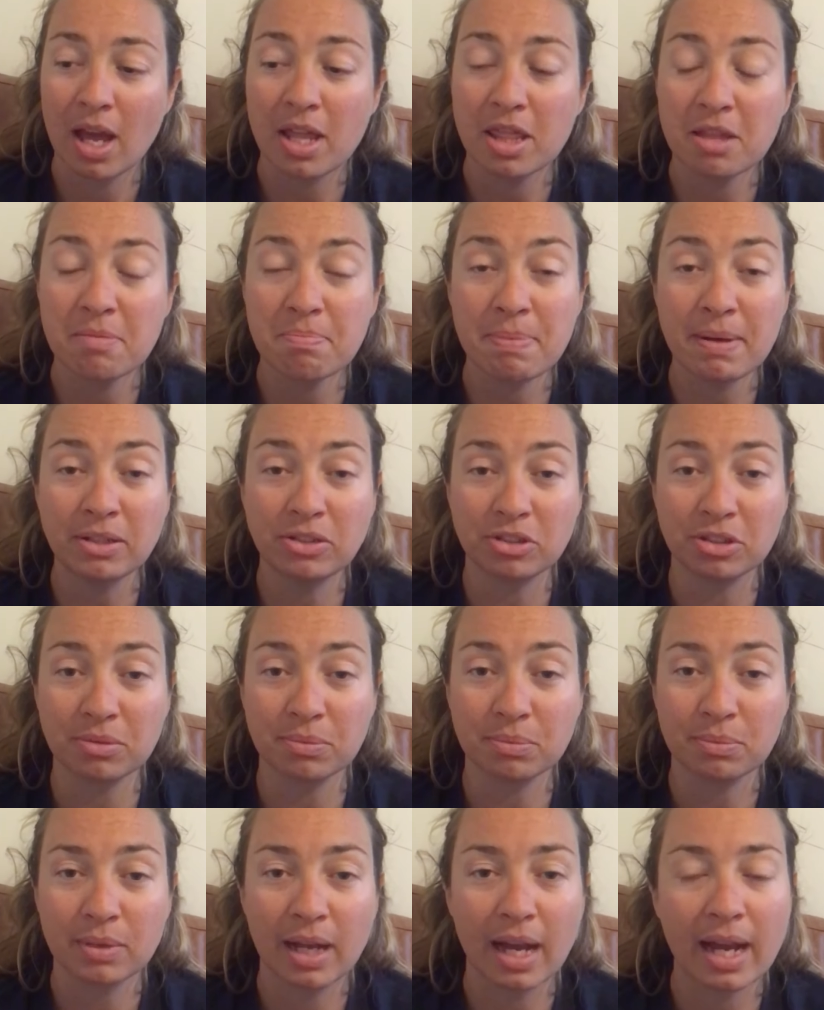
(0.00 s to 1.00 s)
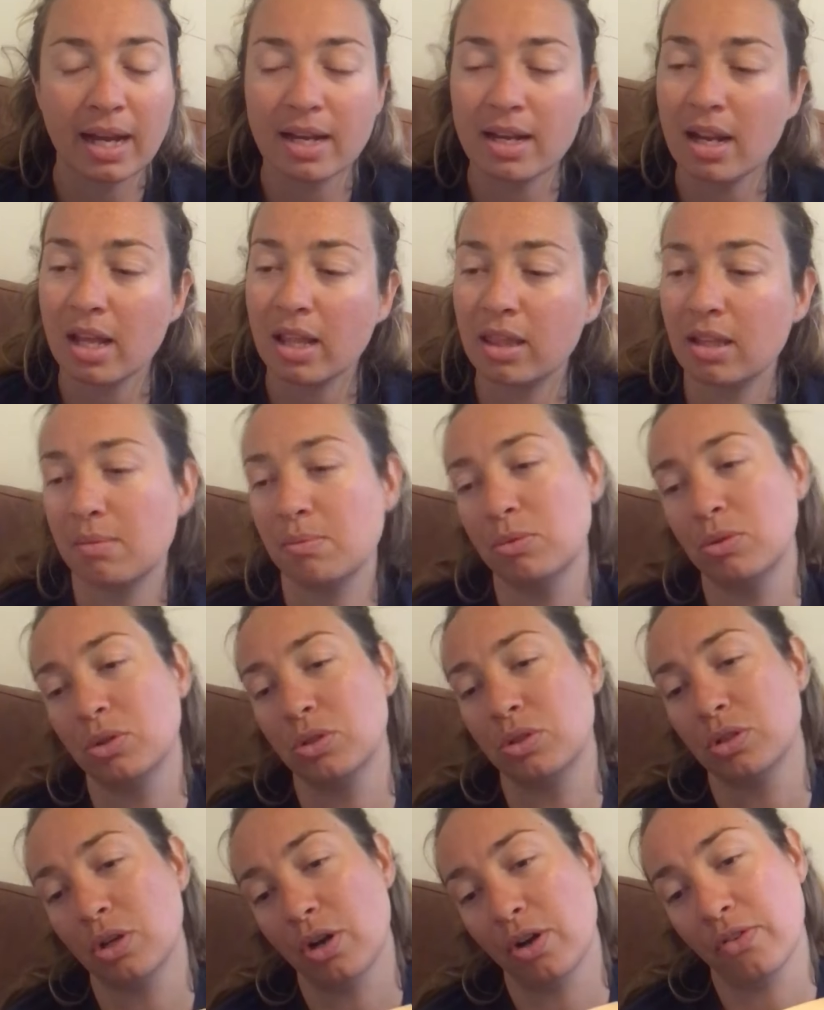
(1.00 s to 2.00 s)
The bedroom had nothing more
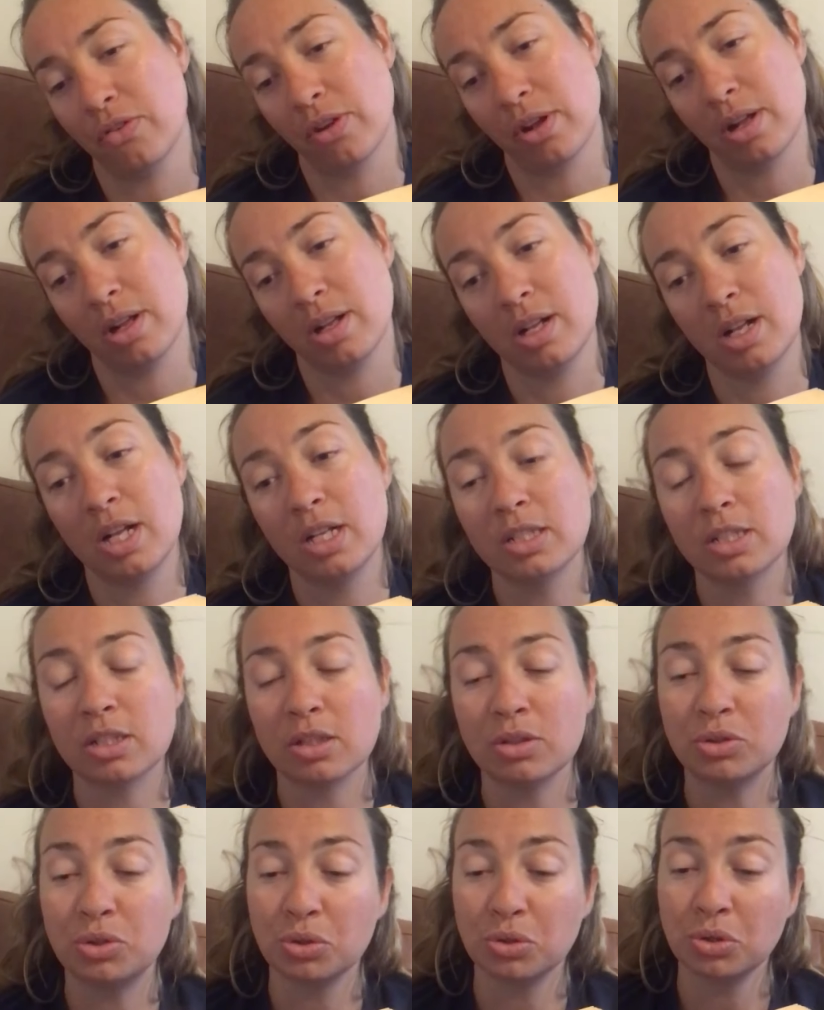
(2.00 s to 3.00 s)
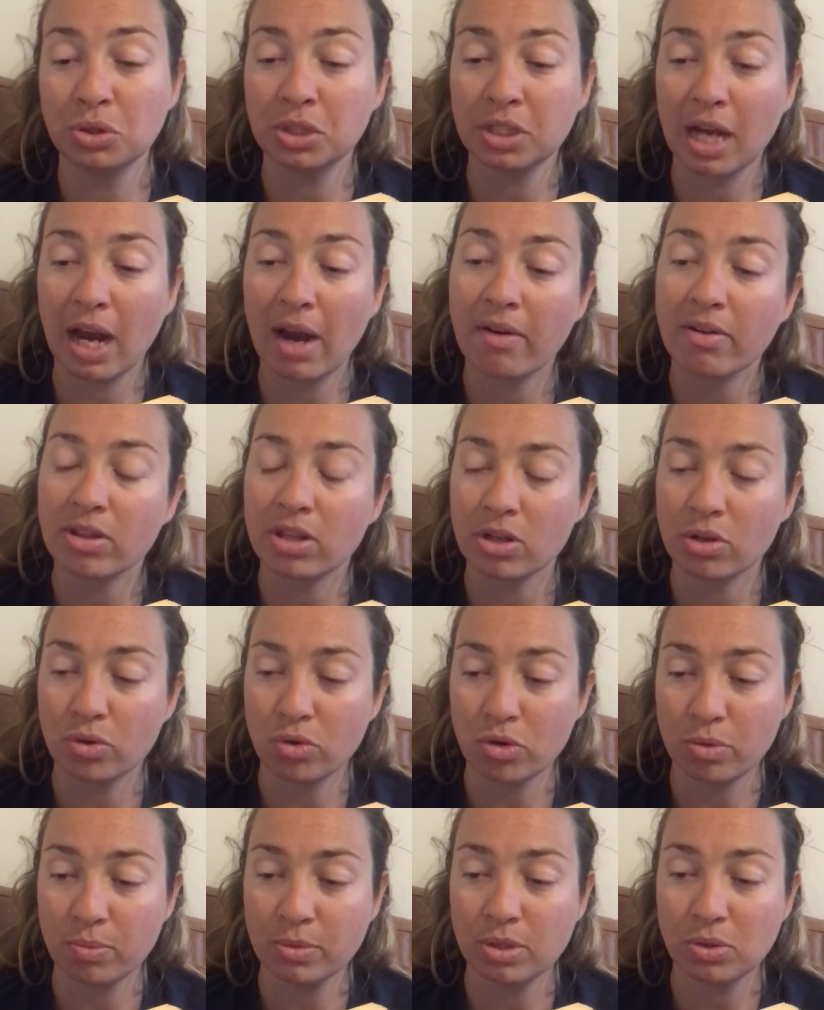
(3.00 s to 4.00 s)
to offer, so George carried the
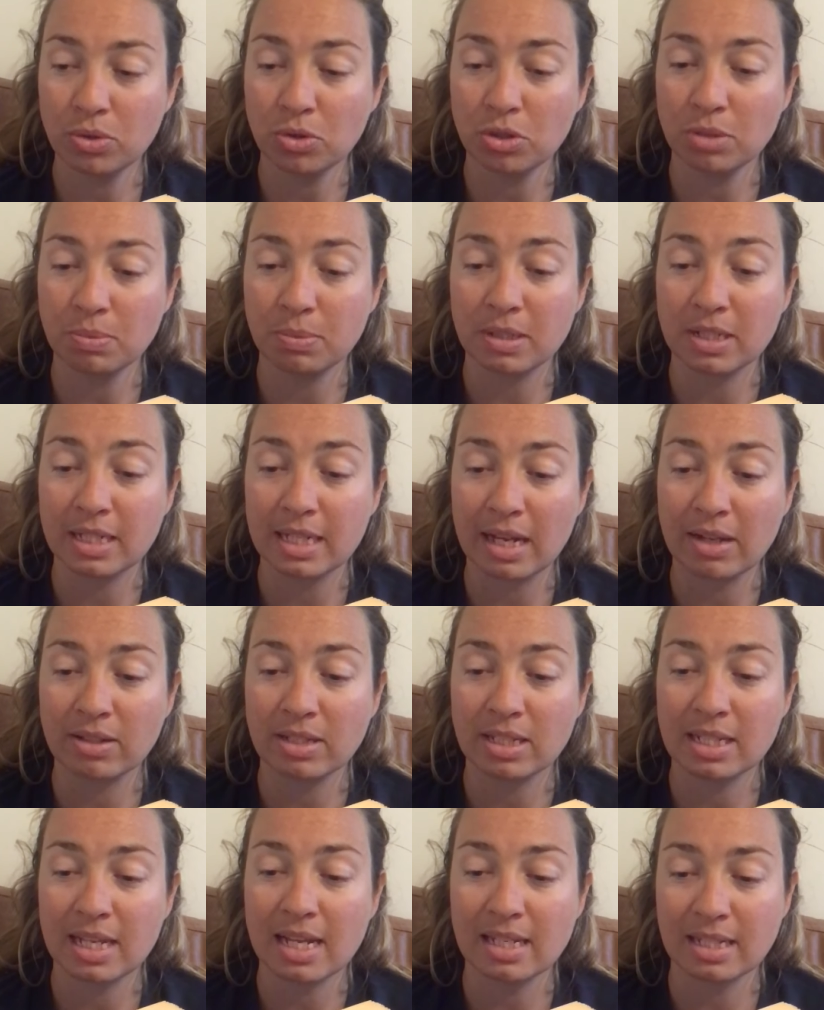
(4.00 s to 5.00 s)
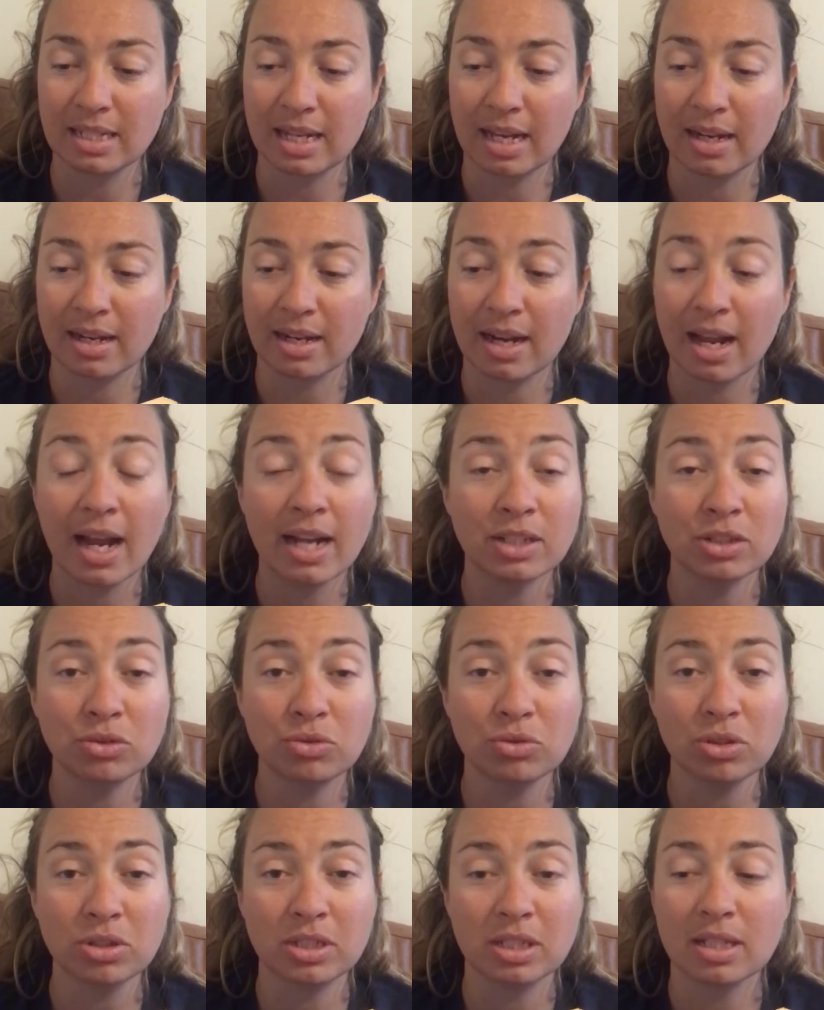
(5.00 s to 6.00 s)
enormous saucepan downstairs again and
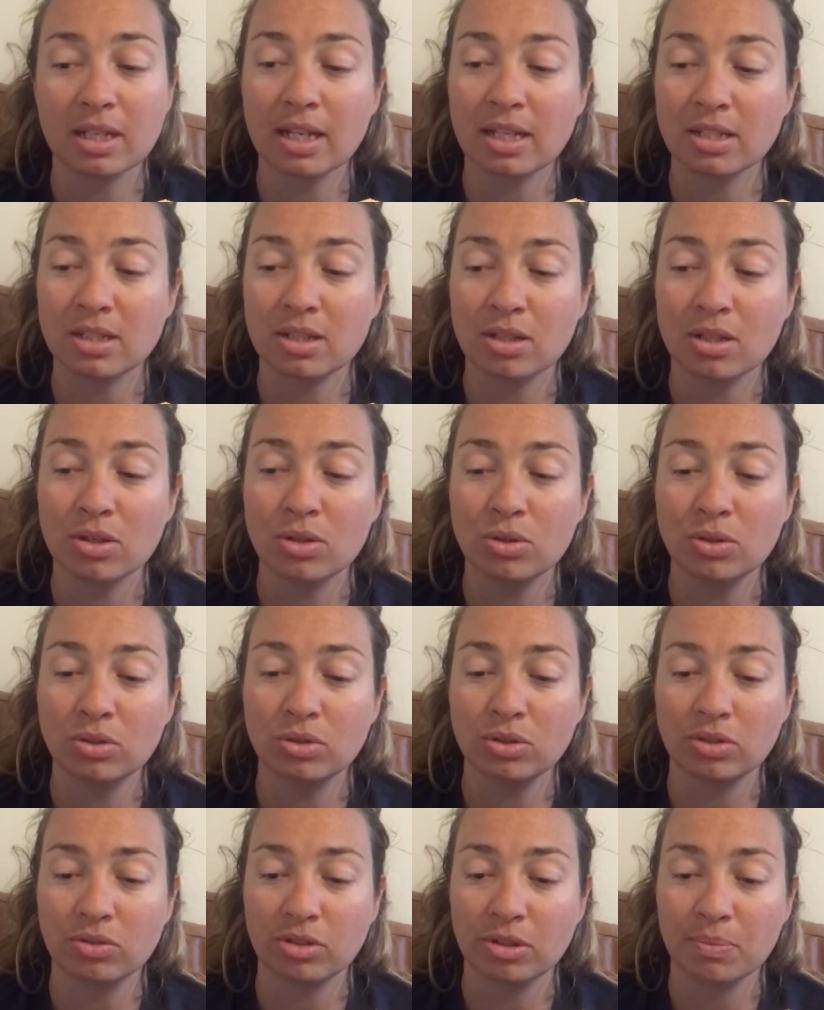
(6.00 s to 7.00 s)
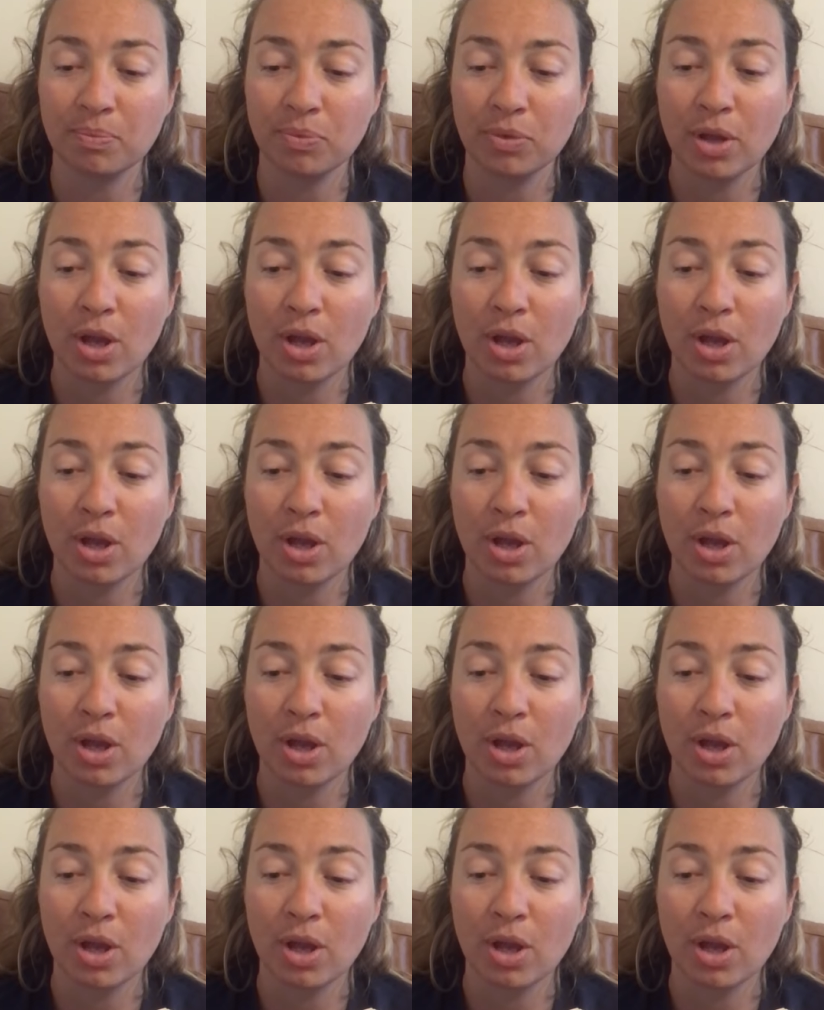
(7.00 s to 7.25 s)
trotted into the laundry room,